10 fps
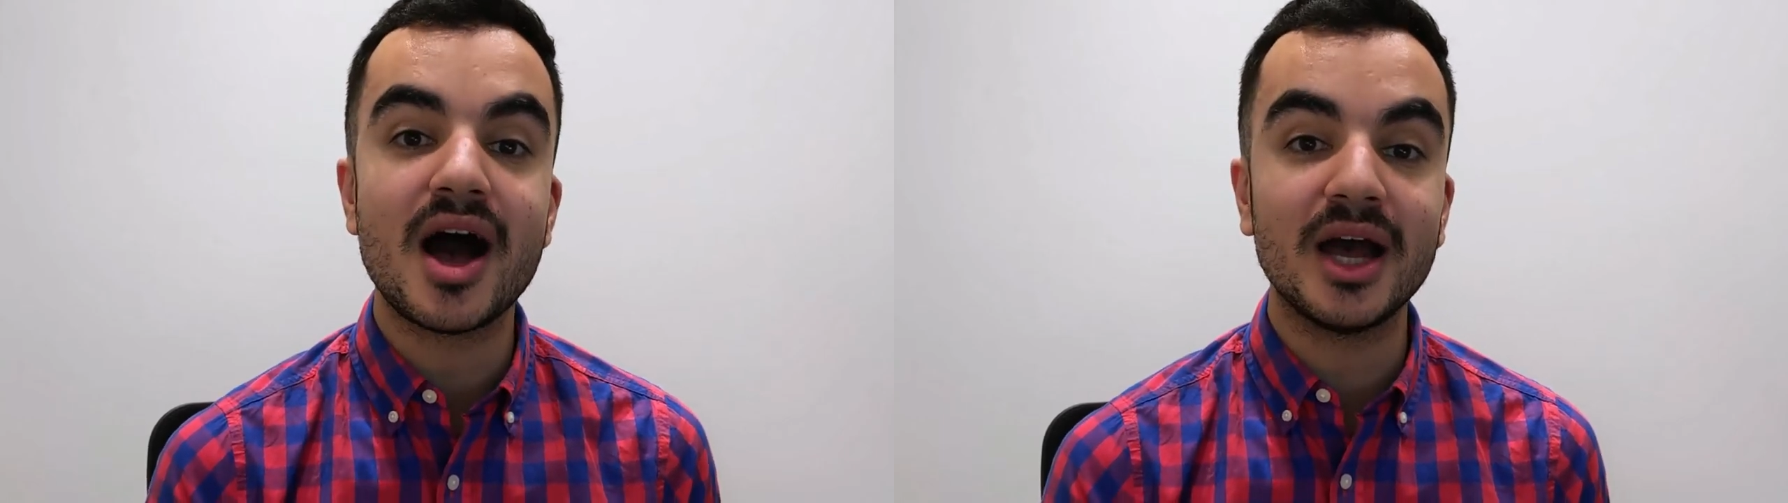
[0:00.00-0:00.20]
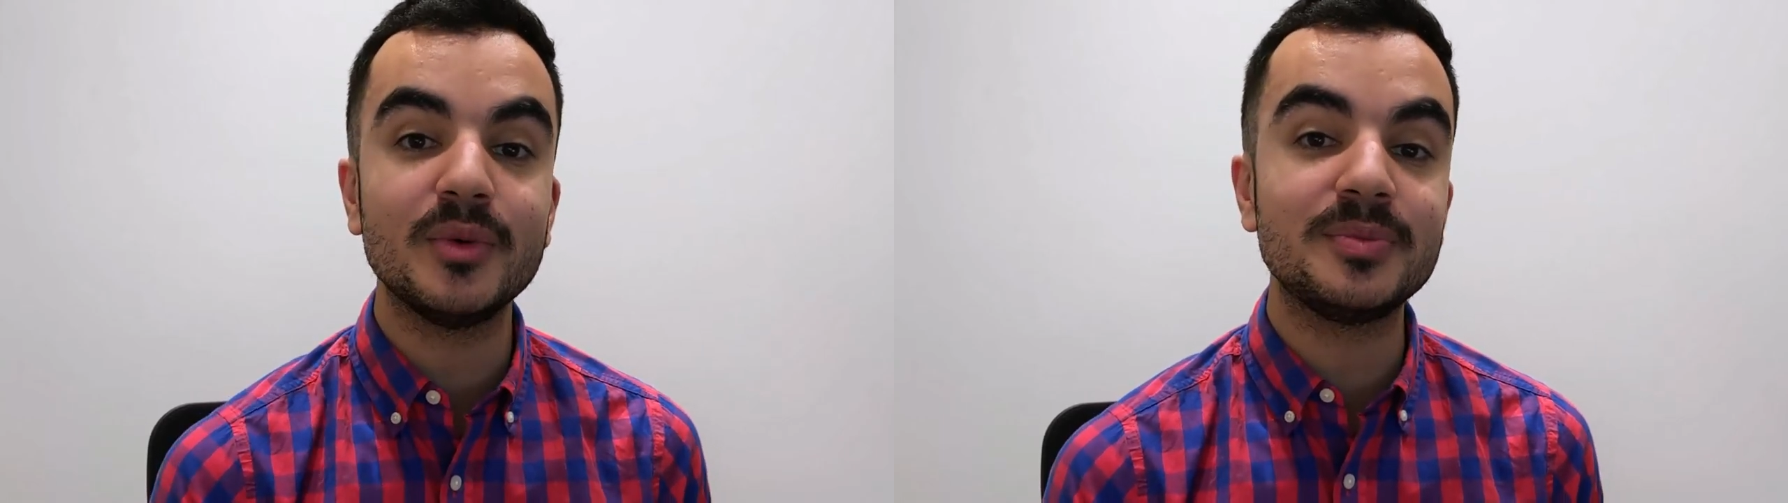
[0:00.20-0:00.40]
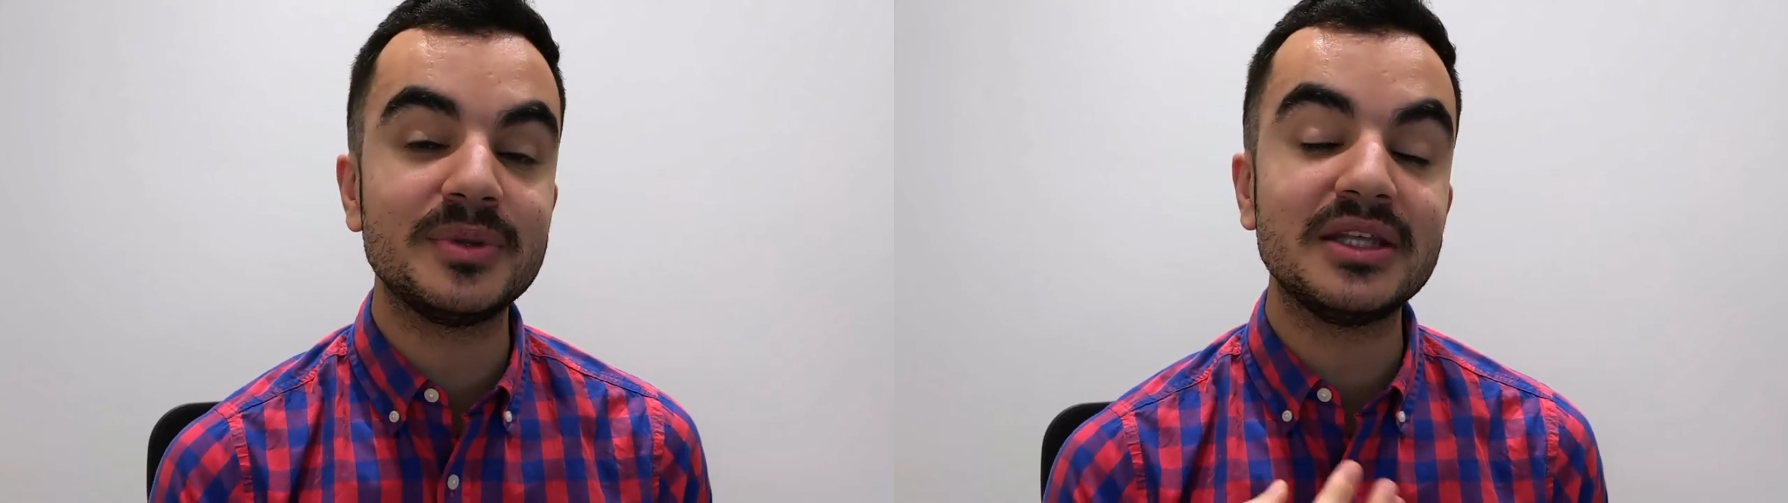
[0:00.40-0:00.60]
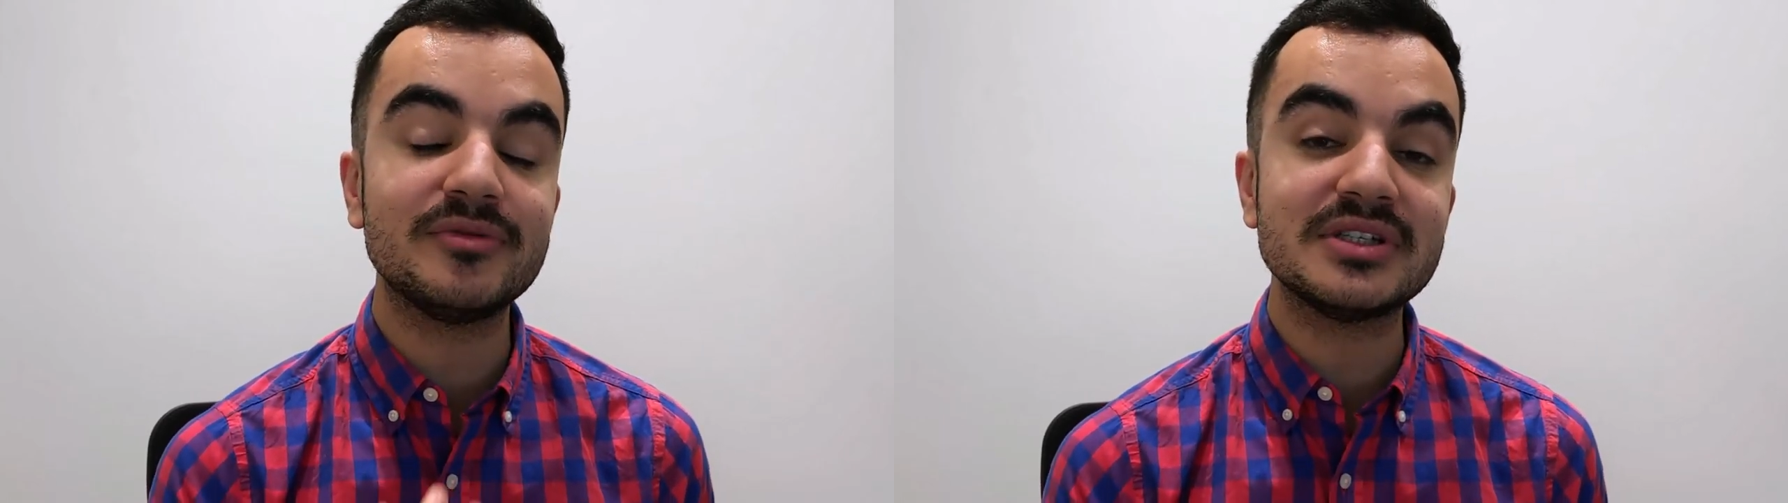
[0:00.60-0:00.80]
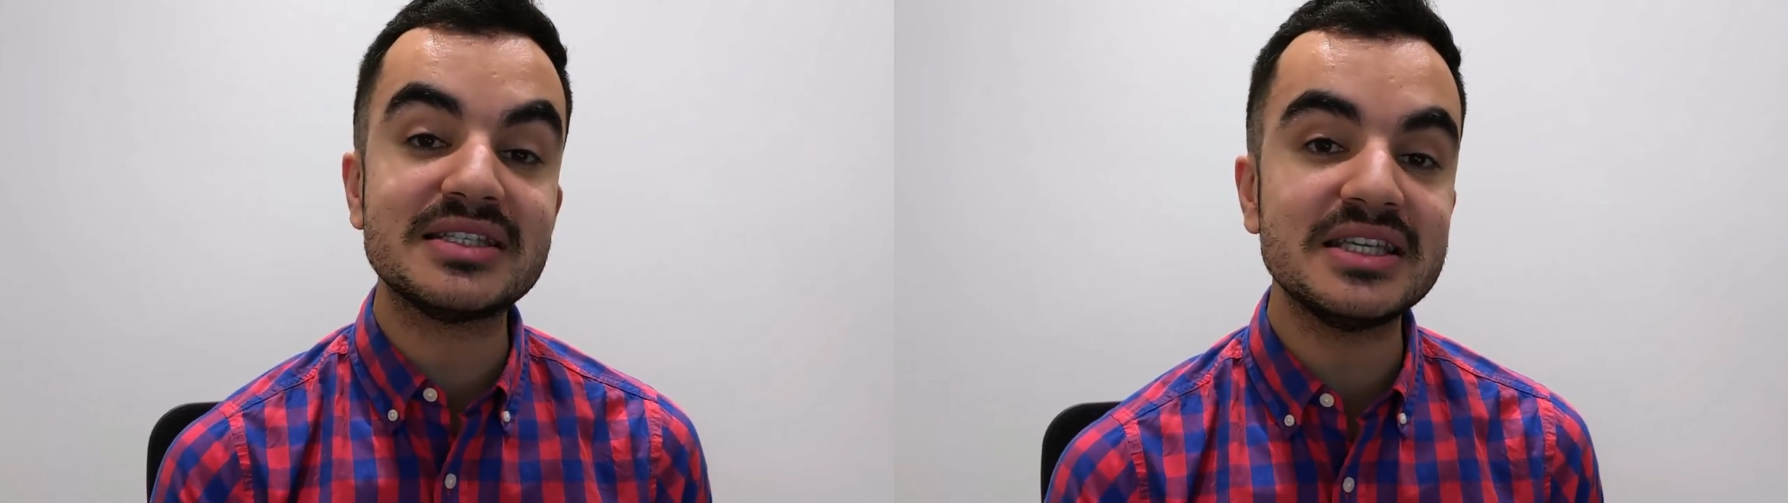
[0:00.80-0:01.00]
I would be
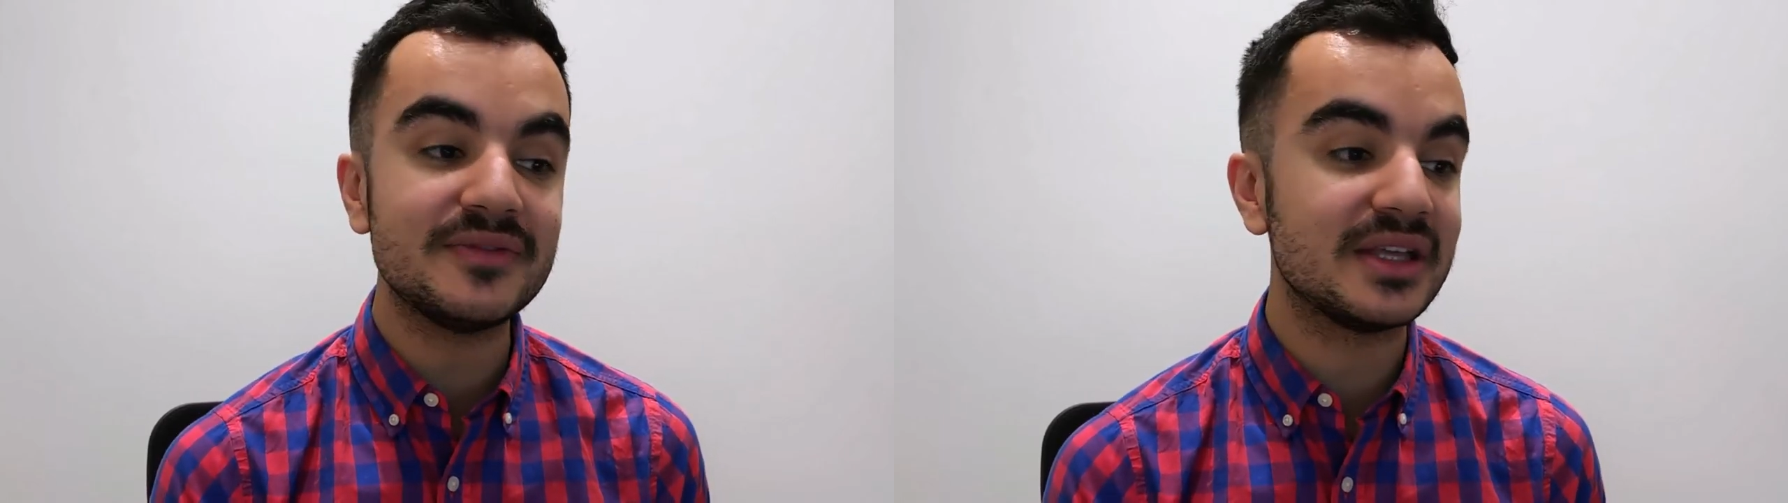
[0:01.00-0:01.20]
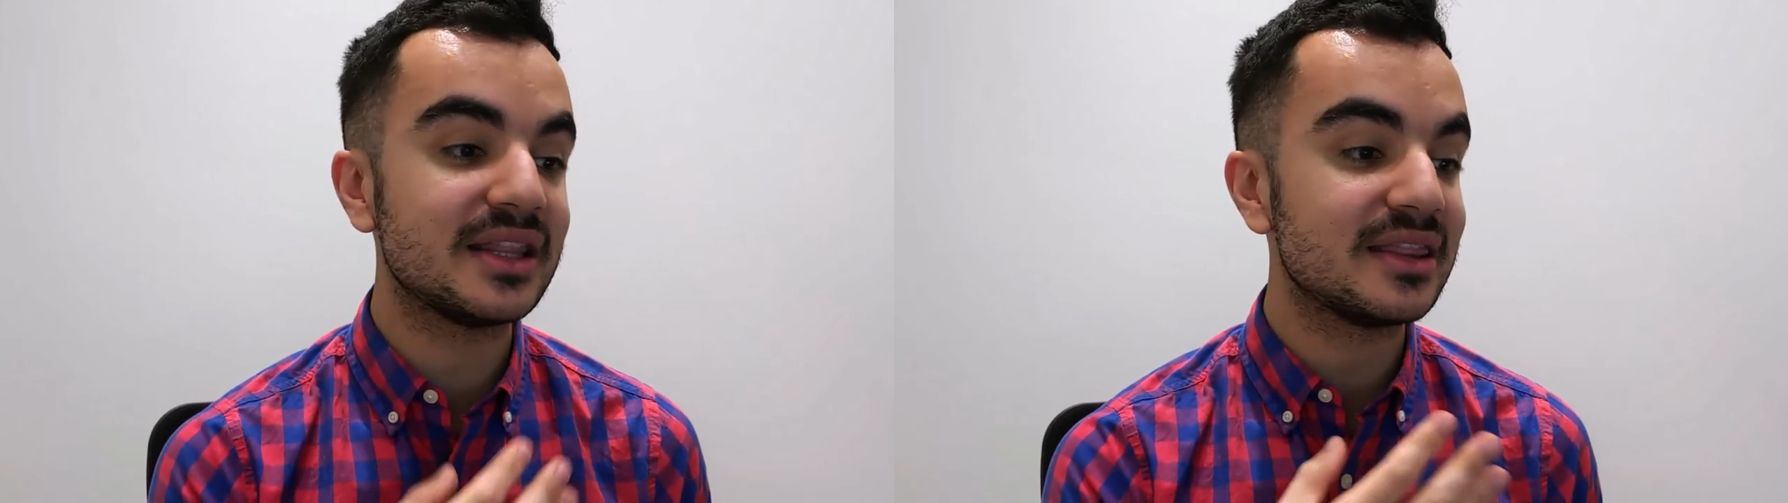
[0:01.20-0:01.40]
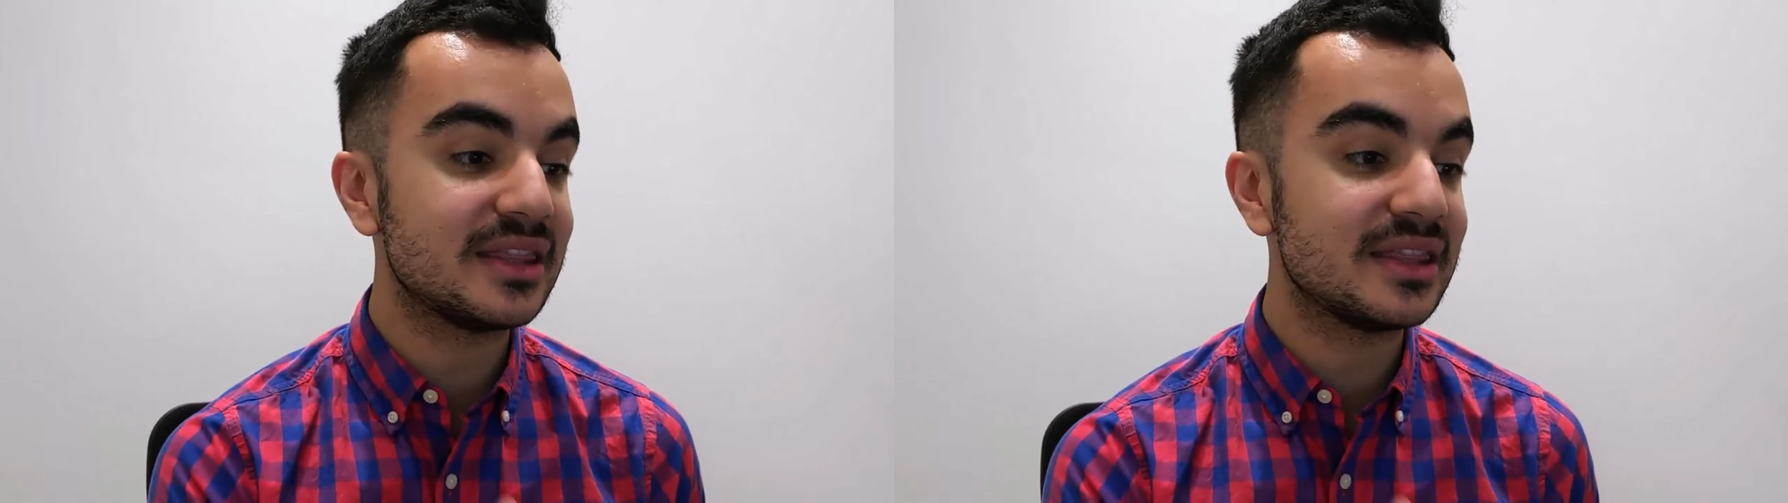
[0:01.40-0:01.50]
receiving